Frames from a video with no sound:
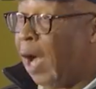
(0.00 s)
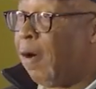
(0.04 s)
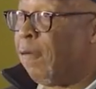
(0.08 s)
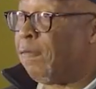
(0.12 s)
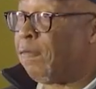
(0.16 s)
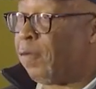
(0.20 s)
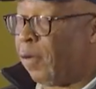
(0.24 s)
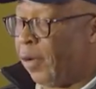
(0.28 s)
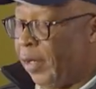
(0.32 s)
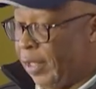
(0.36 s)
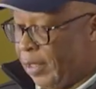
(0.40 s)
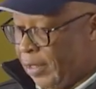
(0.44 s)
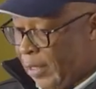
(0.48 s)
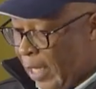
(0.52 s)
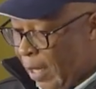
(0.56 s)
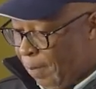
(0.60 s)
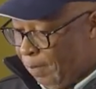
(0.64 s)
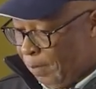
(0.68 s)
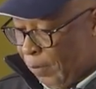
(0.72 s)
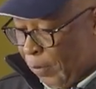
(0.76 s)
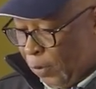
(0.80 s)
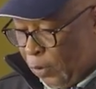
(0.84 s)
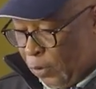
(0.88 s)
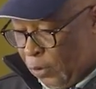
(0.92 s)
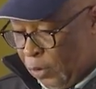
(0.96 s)
for
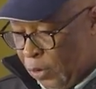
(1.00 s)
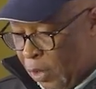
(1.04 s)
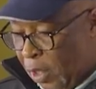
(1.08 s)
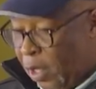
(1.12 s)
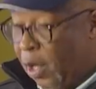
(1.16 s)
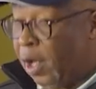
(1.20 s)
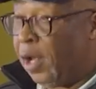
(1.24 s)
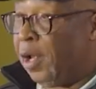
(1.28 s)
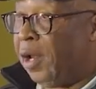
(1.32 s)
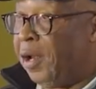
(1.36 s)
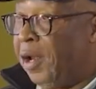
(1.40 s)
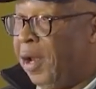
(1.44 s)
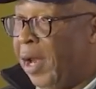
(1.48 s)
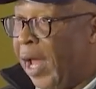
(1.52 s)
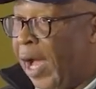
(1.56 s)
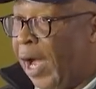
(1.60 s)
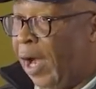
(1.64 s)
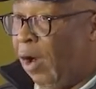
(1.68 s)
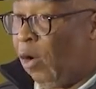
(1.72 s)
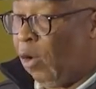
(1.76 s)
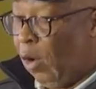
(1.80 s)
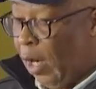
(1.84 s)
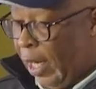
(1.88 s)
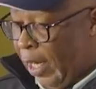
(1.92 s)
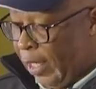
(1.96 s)
example,
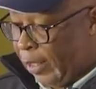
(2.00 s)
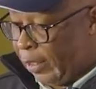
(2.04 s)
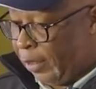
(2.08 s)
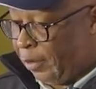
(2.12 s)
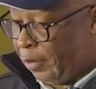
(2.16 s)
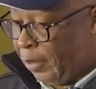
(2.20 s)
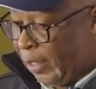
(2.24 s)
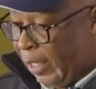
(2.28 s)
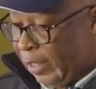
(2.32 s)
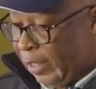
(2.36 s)
now at